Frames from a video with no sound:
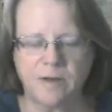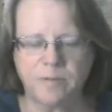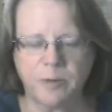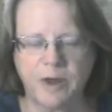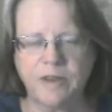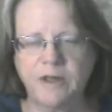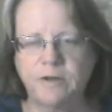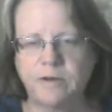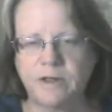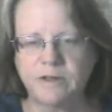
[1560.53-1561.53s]
the way they
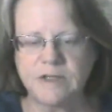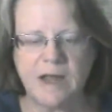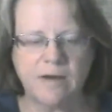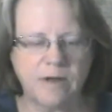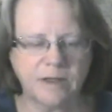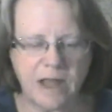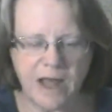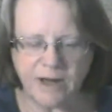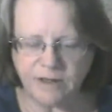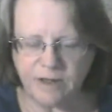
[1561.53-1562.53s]
do things now
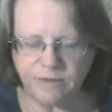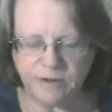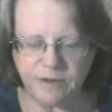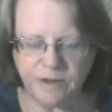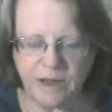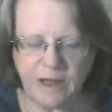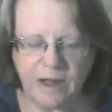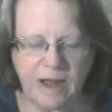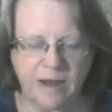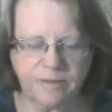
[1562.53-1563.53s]
online and everything, I
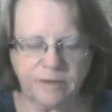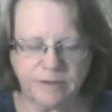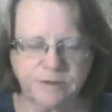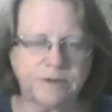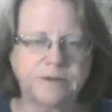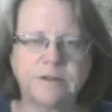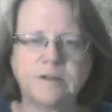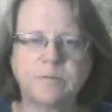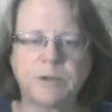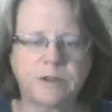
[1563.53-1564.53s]
have a certain
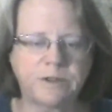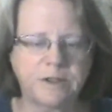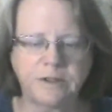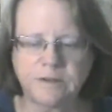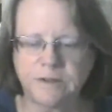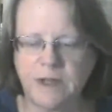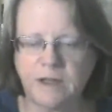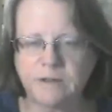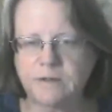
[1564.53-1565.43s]
disability, so that